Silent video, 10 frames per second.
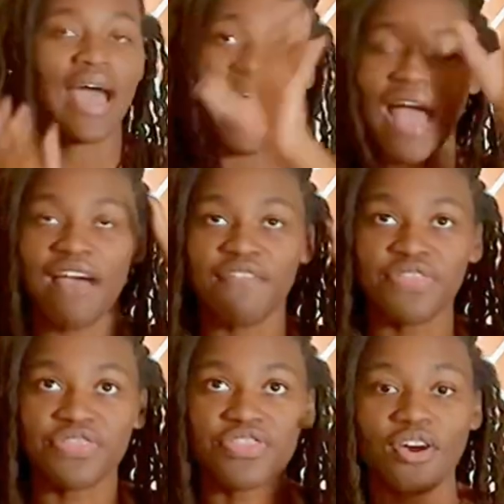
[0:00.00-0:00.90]
I've
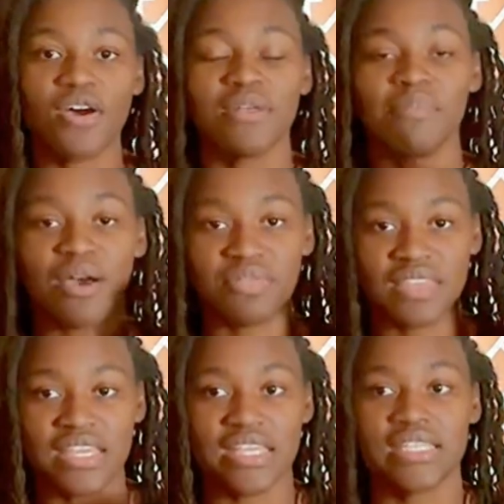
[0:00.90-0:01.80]
thought about
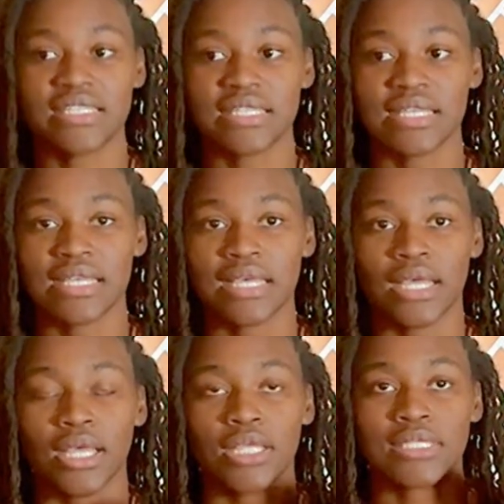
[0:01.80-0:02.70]
these
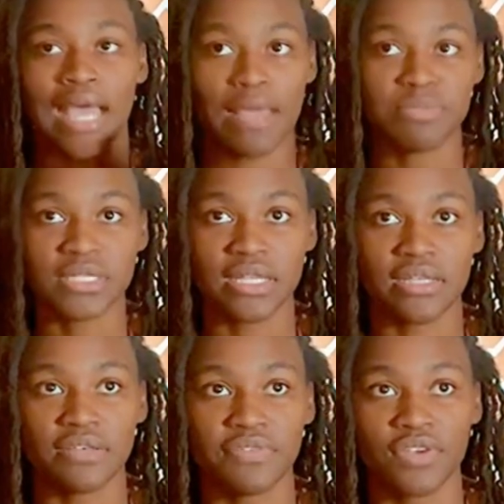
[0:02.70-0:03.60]
types
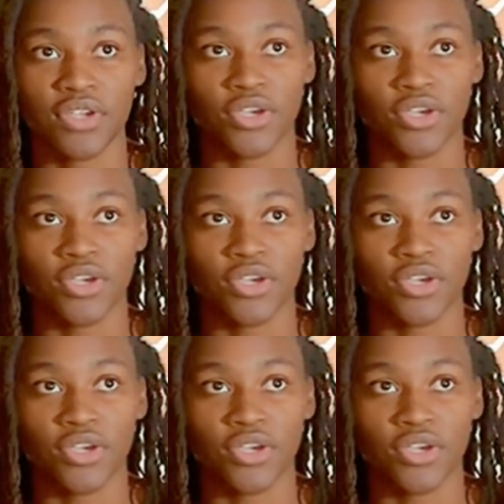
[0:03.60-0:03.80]
of